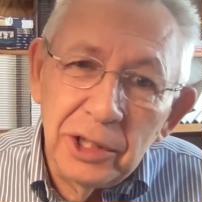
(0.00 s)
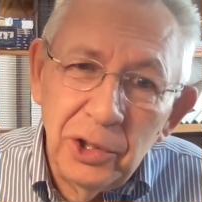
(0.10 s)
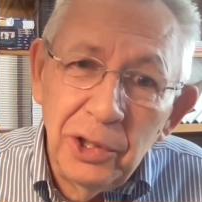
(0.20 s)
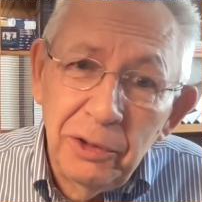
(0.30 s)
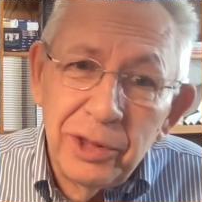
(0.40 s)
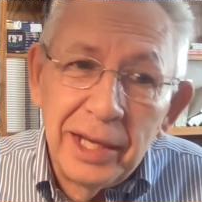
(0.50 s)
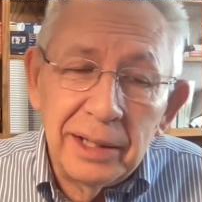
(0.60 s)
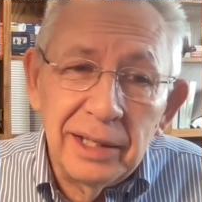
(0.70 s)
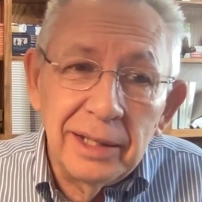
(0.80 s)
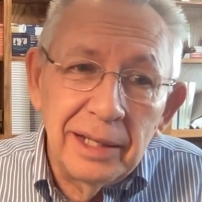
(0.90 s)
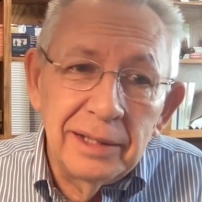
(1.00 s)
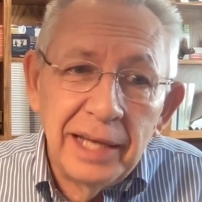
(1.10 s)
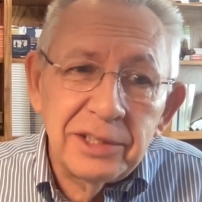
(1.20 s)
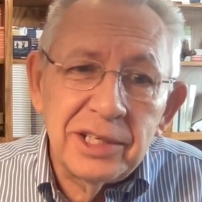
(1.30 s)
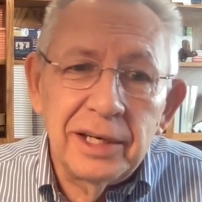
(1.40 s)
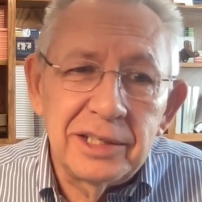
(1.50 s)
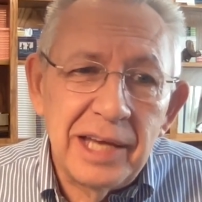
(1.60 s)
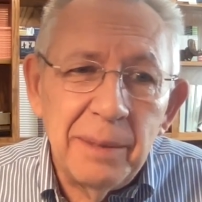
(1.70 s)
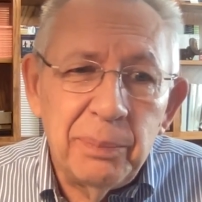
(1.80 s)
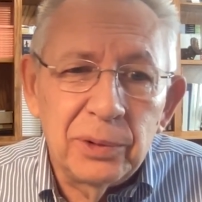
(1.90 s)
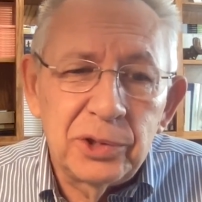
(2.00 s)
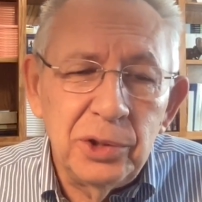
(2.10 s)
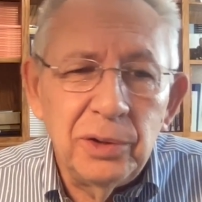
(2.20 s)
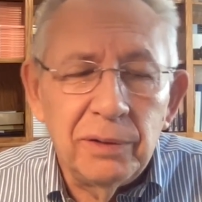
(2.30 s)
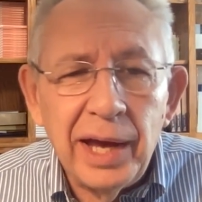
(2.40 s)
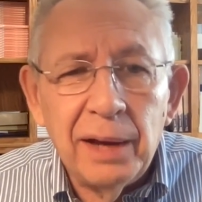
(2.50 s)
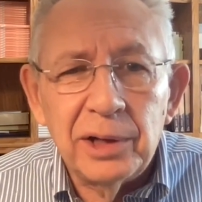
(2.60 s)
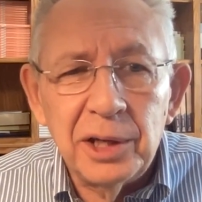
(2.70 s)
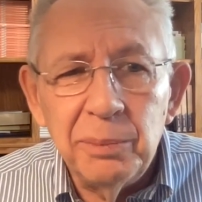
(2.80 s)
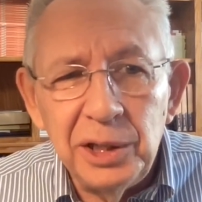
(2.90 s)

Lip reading: the good thing, and that's an example too of how it can be